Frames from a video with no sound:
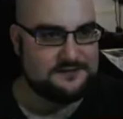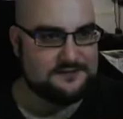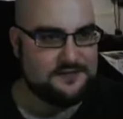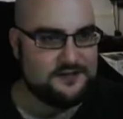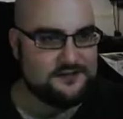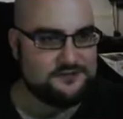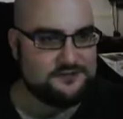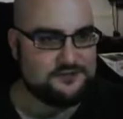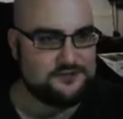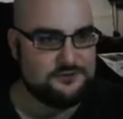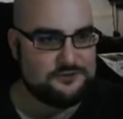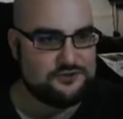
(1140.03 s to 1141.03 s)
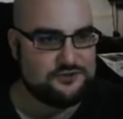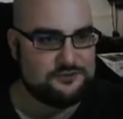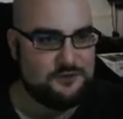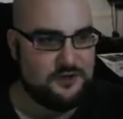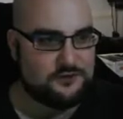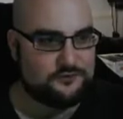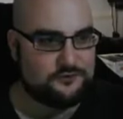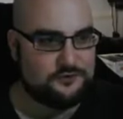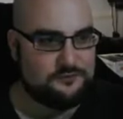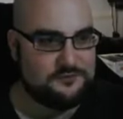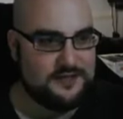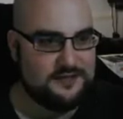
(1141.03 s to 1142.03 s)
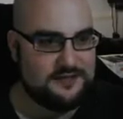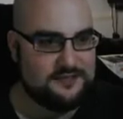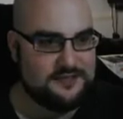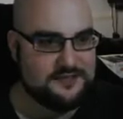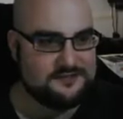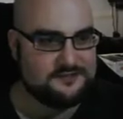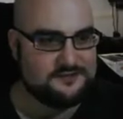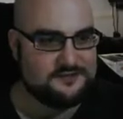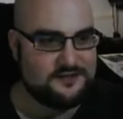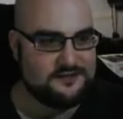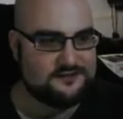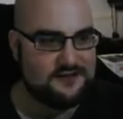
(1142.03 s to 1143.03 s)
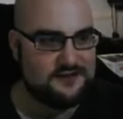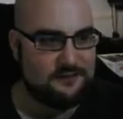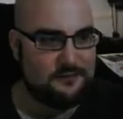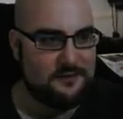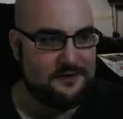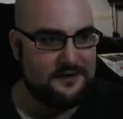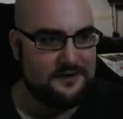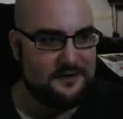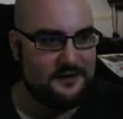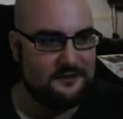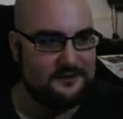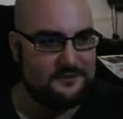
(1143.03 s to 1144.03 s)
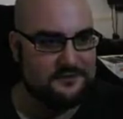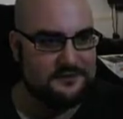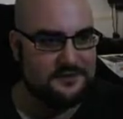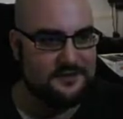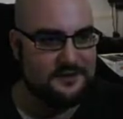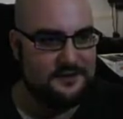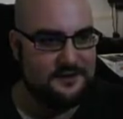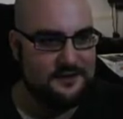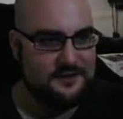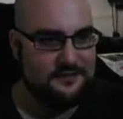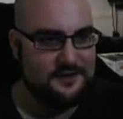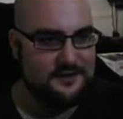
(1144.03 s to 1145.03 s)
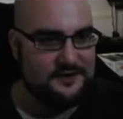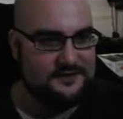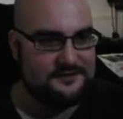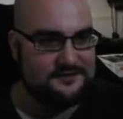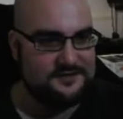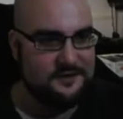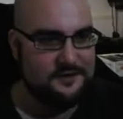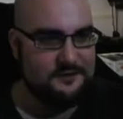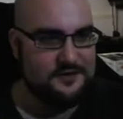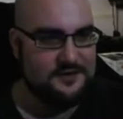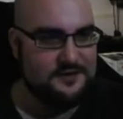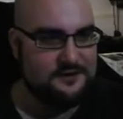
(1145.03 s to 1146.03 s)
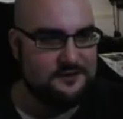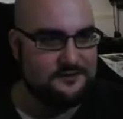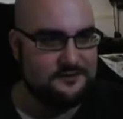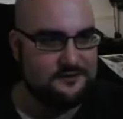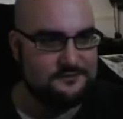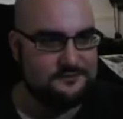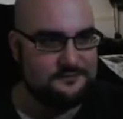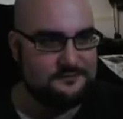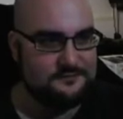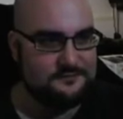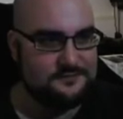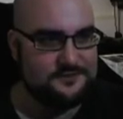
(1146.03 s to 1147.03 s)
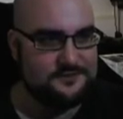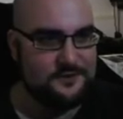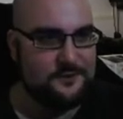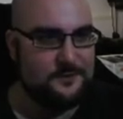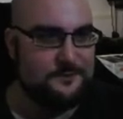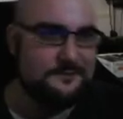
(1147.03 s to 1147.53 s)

a lot easier to do a smaller room like this in cyberpunky colors than it is out here, so